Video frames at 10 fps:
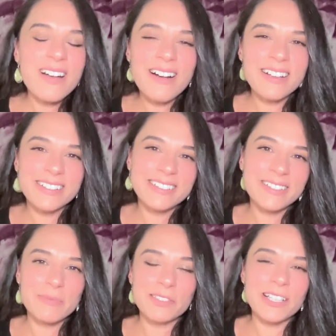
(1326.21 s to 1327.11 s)
I'm
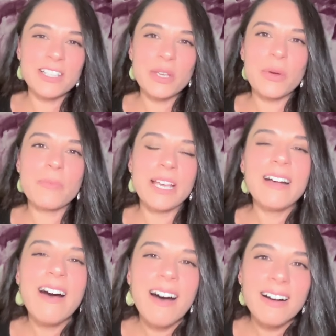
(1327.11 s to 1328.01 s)
sending you a big
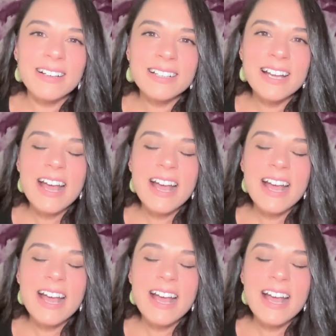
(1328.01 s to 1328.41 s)
hug